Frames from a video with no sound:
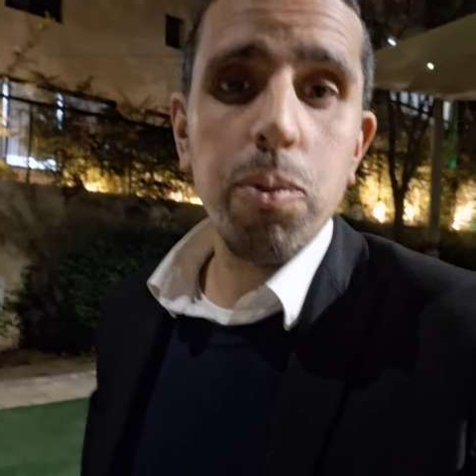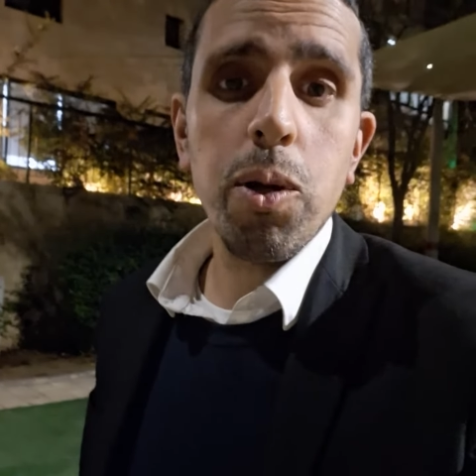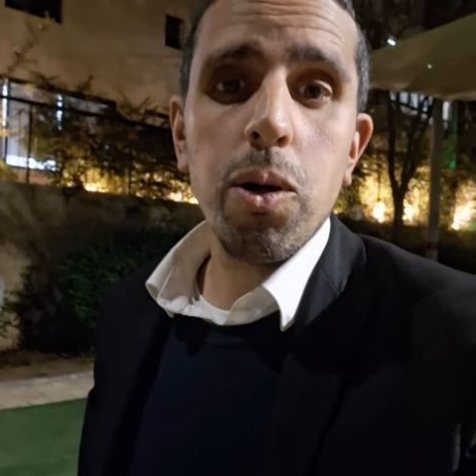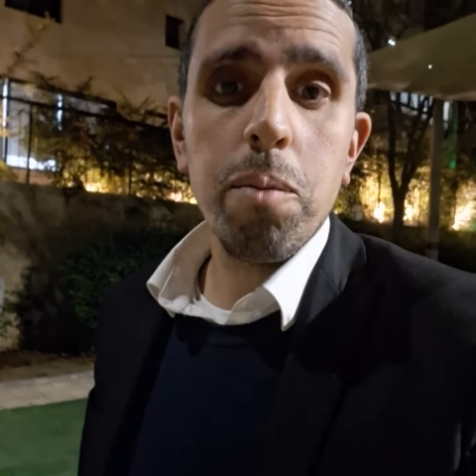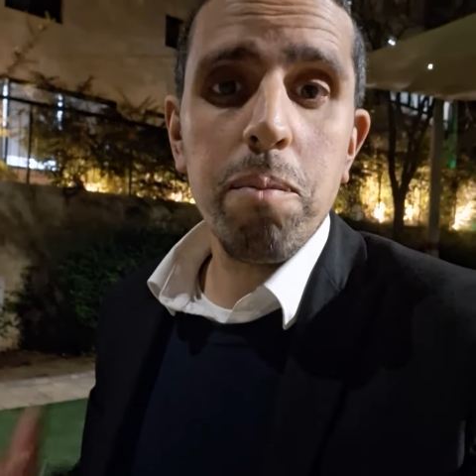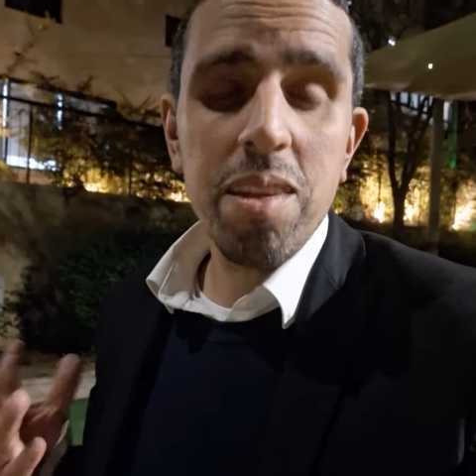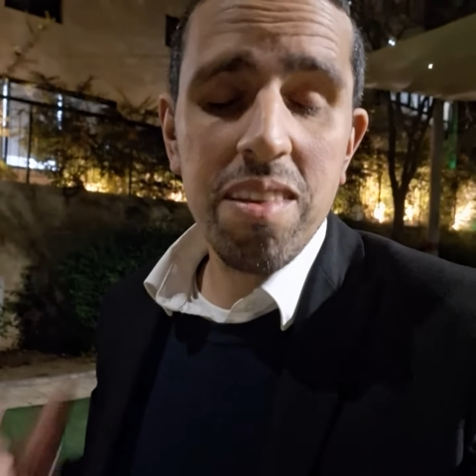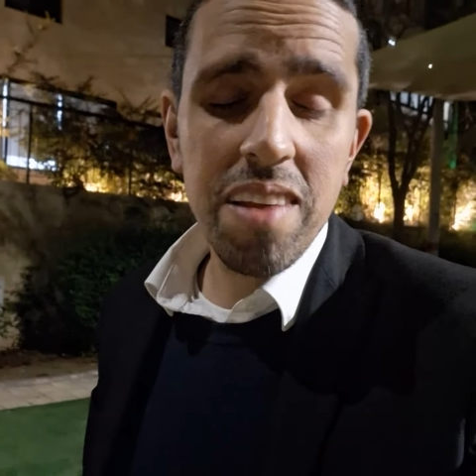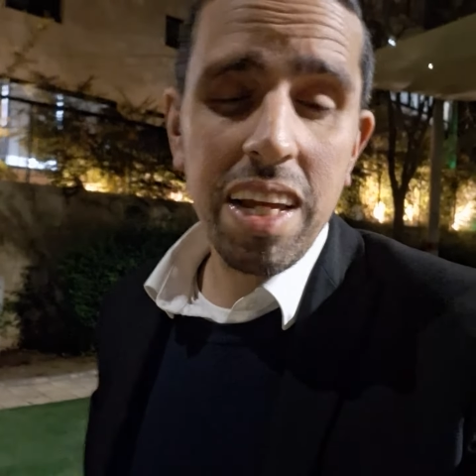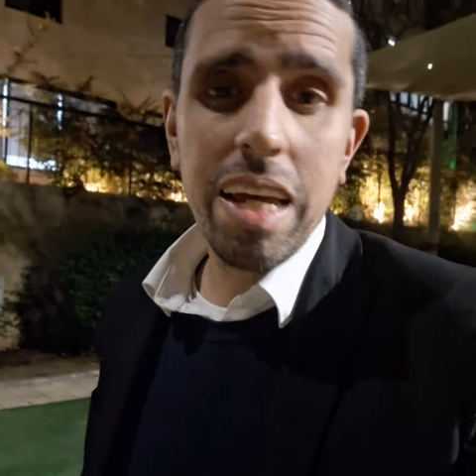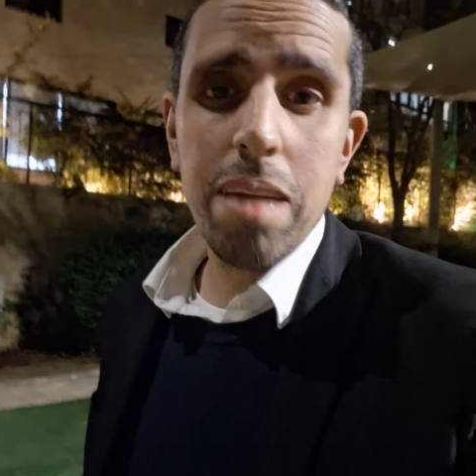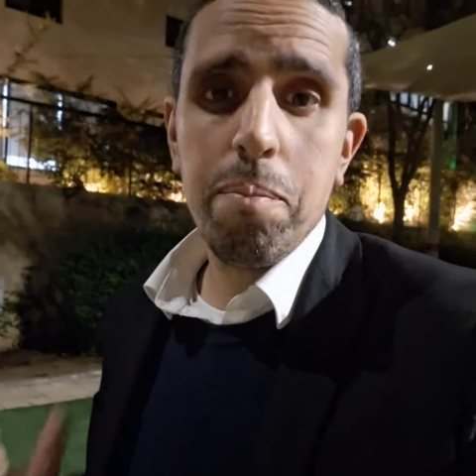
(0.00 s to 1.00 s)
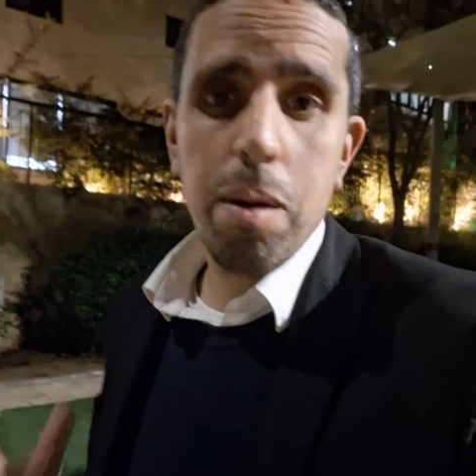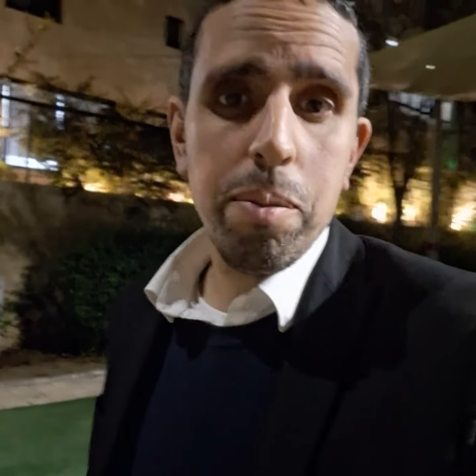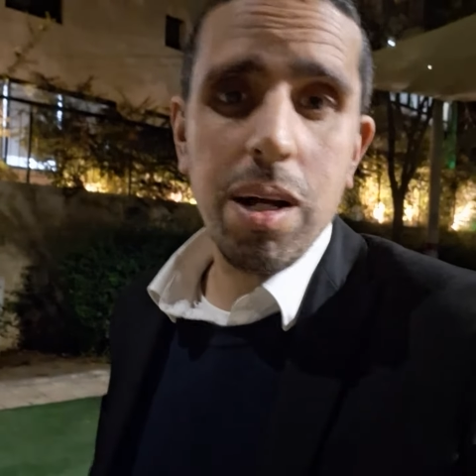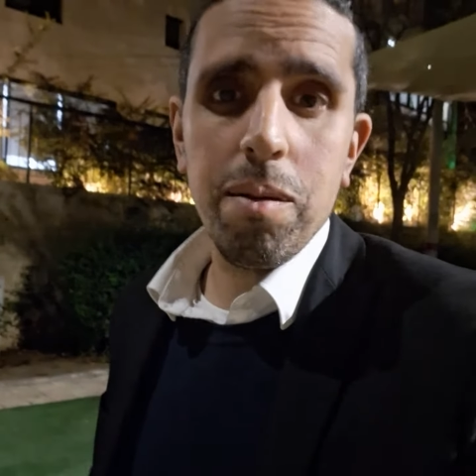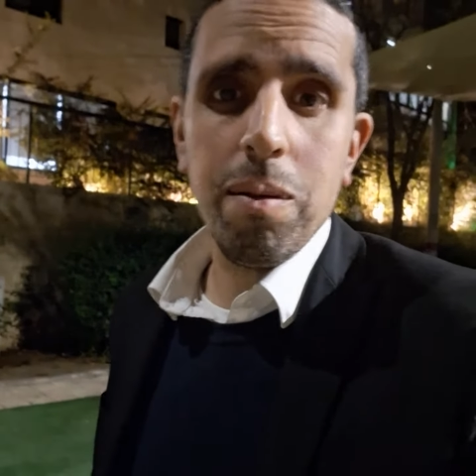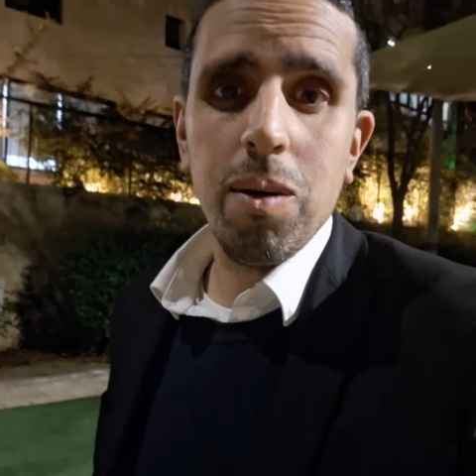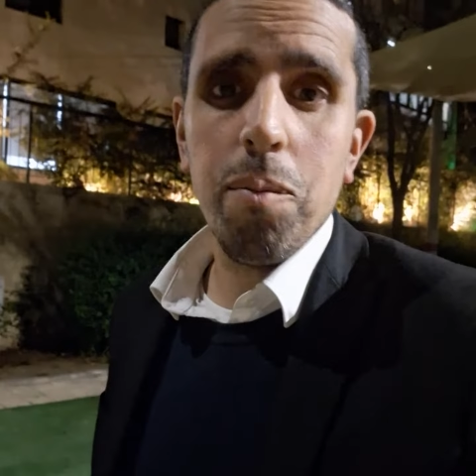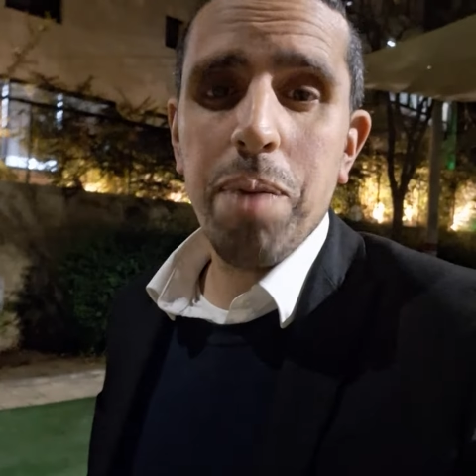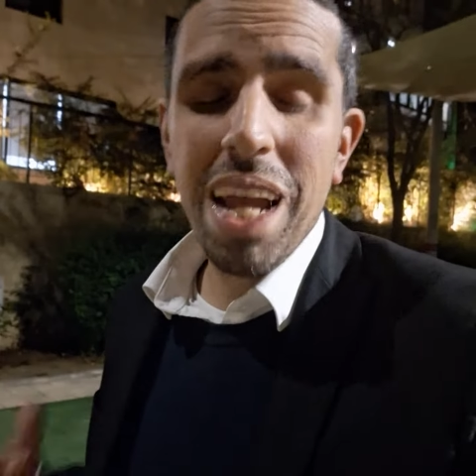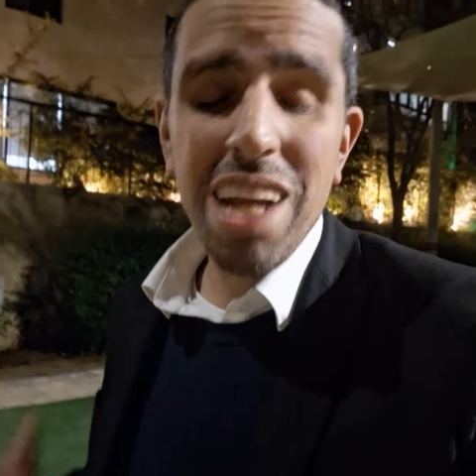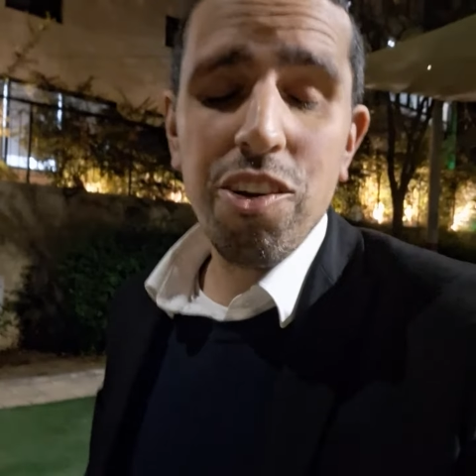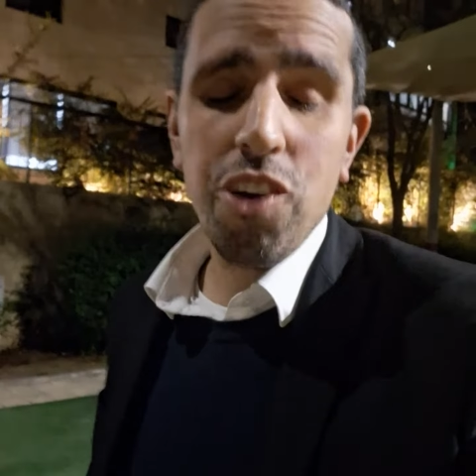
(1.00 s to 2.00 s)
We are in Masechet Bava Kamma on
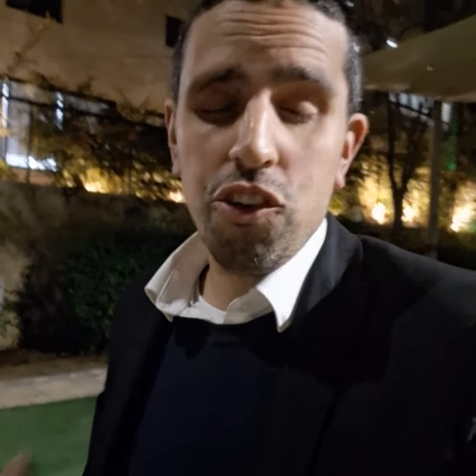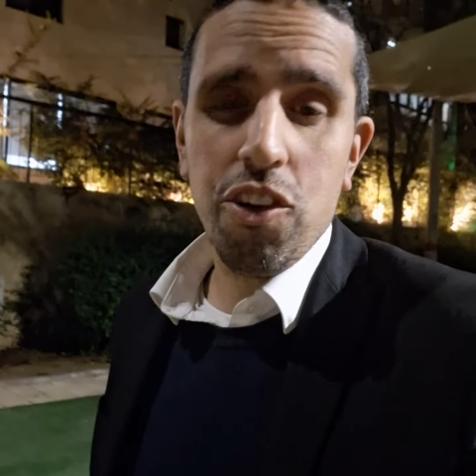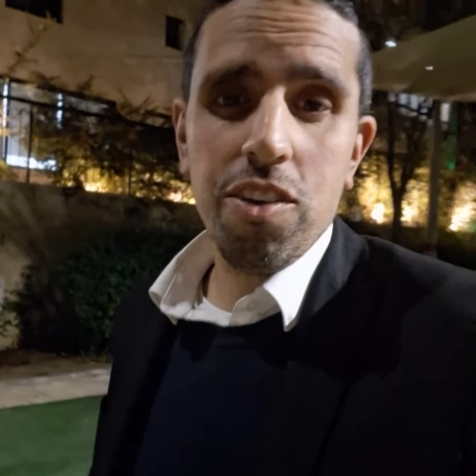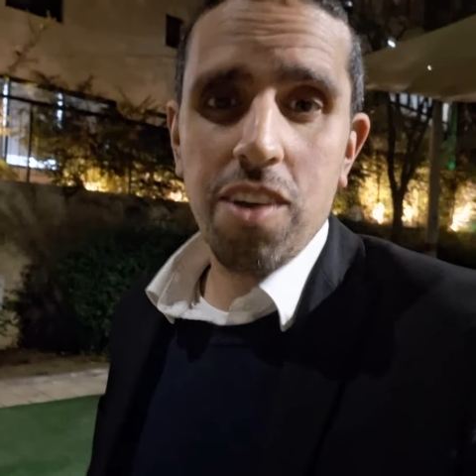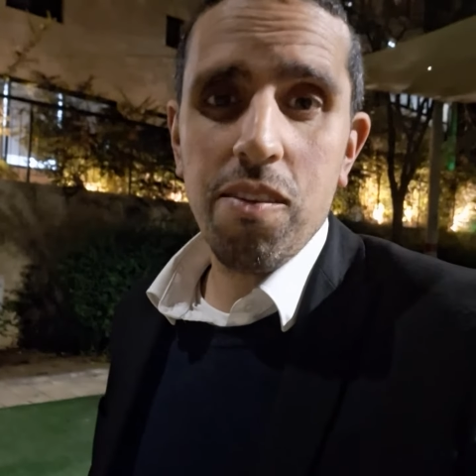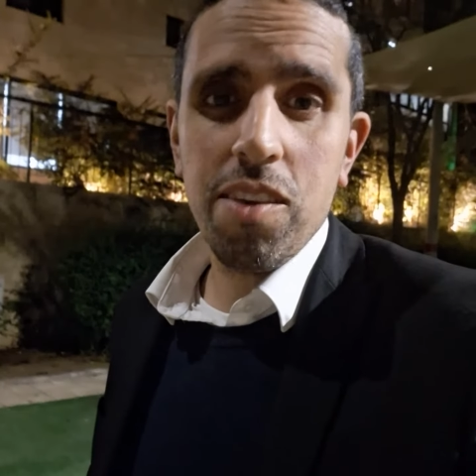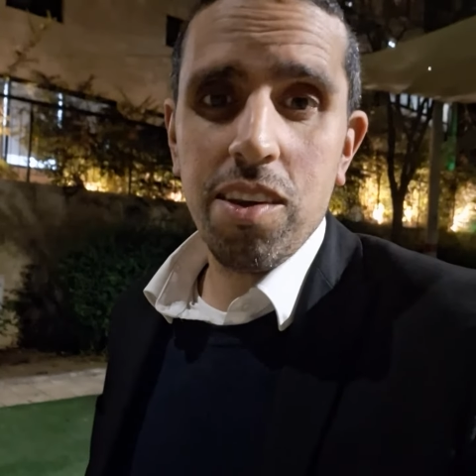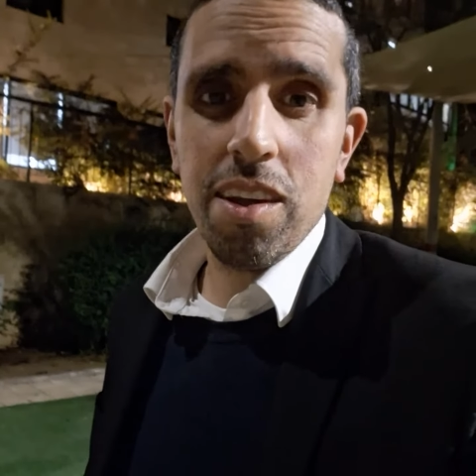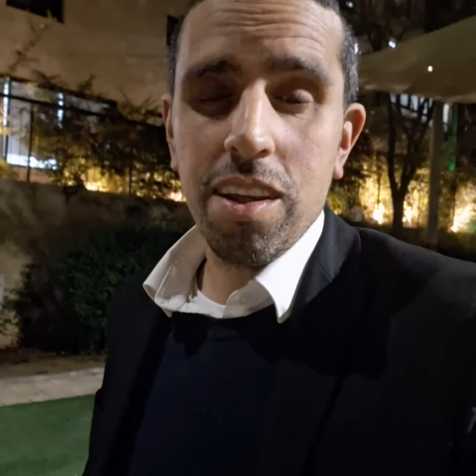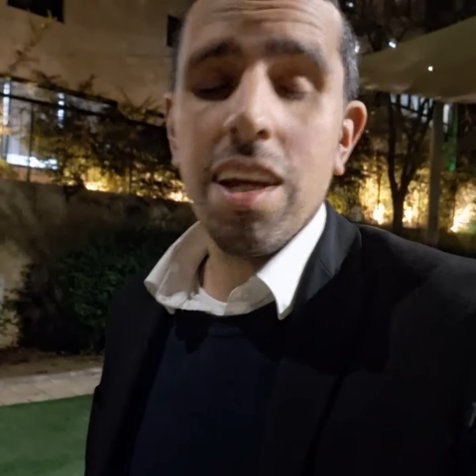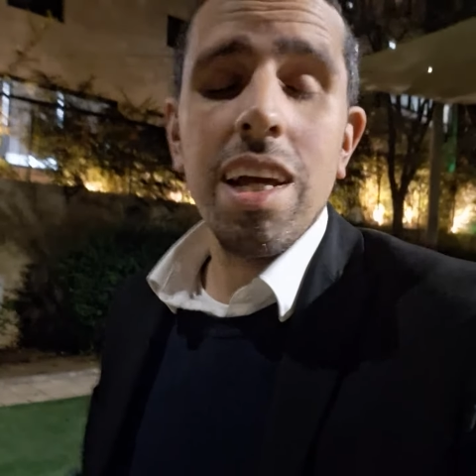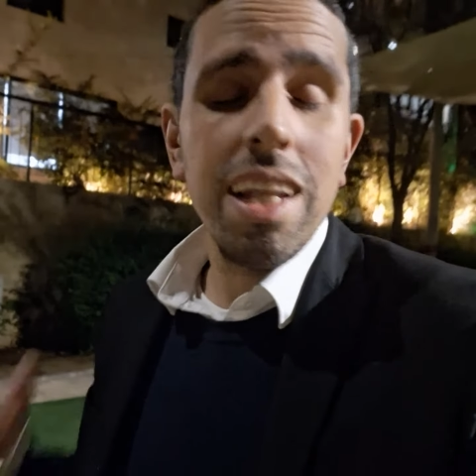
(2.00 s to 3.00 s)
page 117.